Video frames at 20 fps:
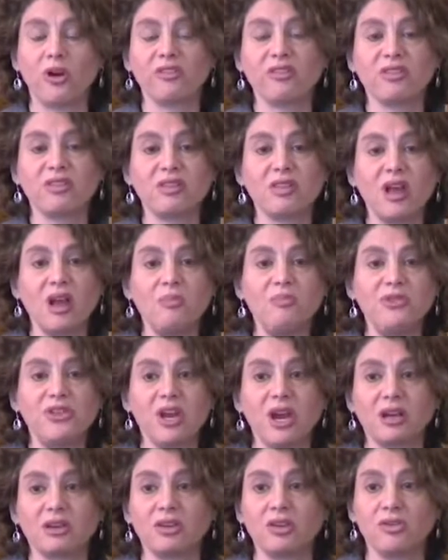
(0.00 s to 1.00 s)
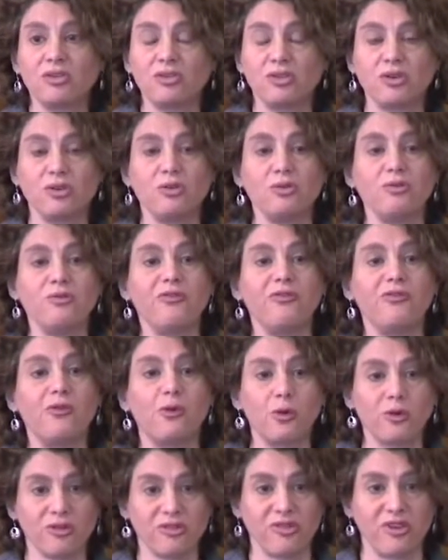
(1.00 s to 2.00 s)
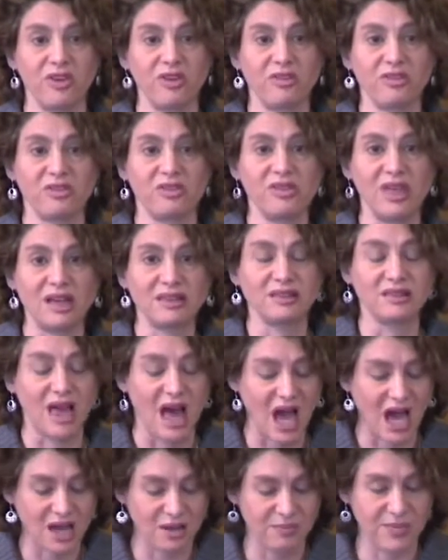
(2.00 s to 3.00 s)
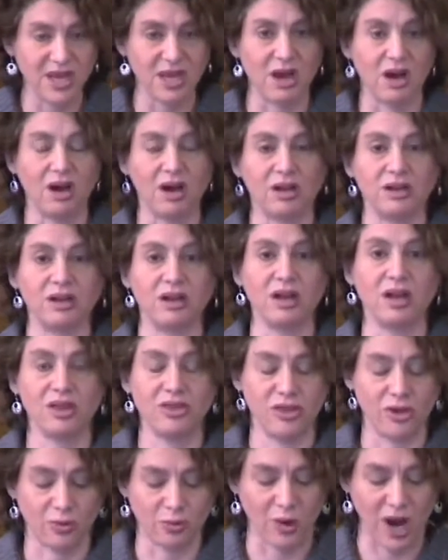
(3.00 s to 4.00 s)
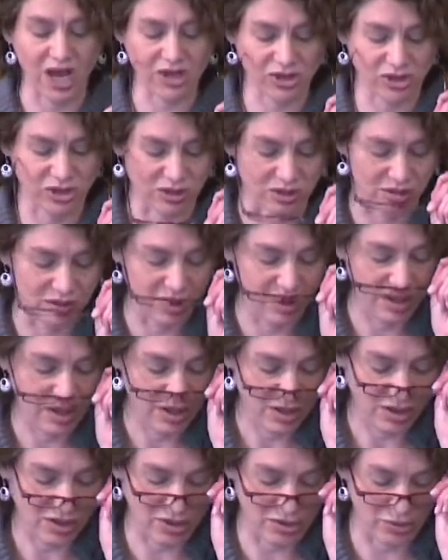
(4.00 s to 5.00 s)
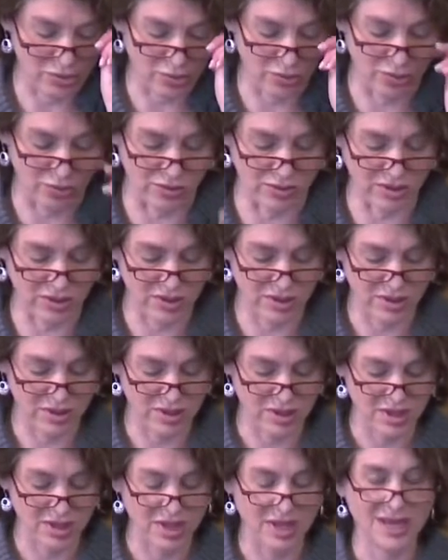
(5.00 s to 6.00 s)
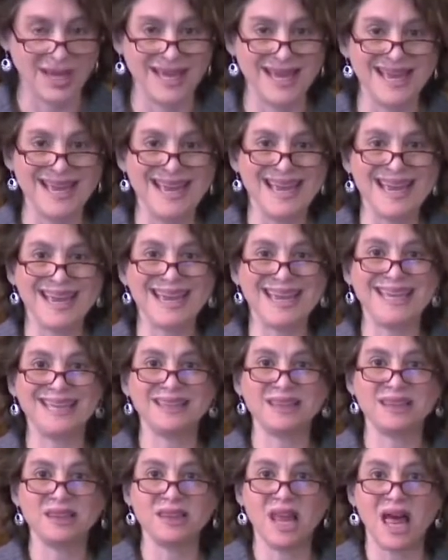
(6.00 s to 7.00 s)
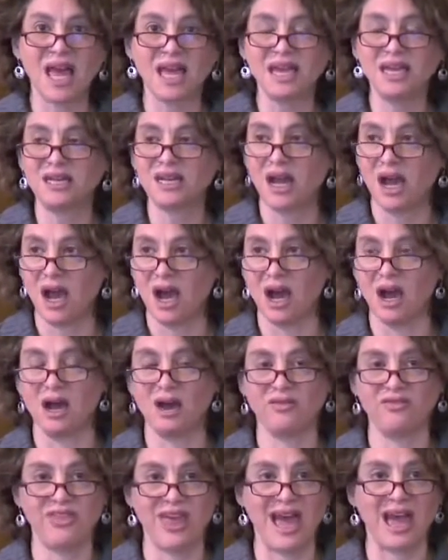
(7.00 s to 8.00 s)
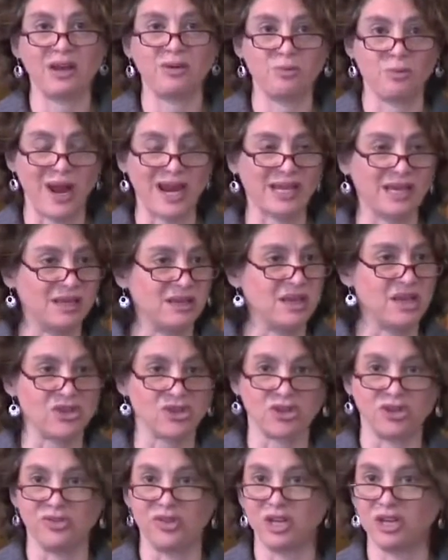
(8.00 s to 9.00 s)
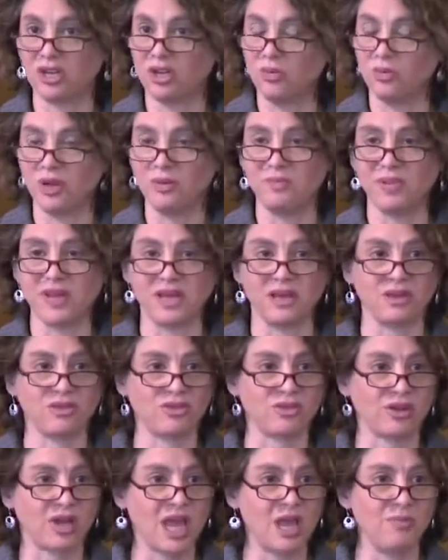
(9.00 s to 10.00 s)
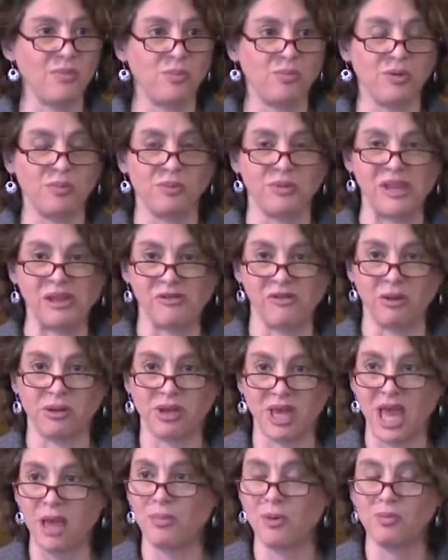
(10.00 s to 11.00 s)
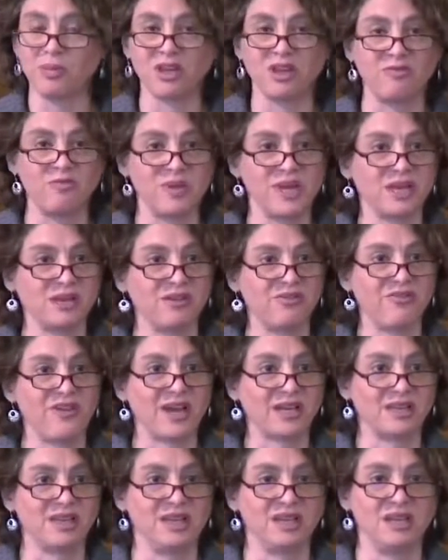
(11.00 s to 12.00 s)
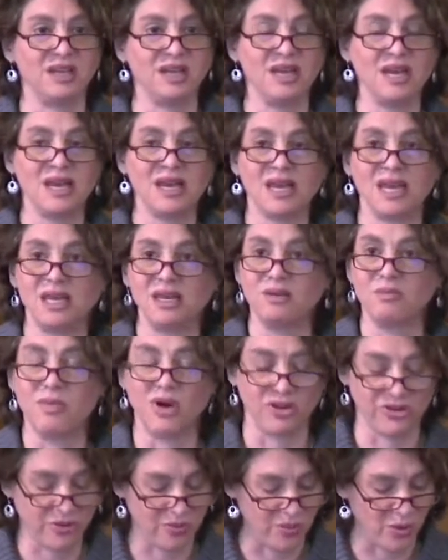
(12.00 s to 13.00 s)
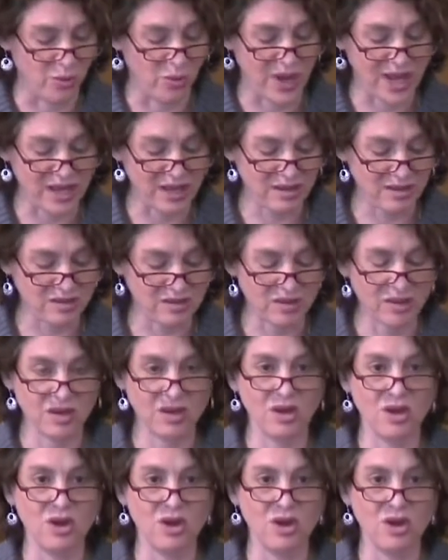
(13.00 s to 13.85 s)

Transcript: are subject to forces that lie beyond their rational control. In light of that recognition that human beings are capable of being affected in multiple ways,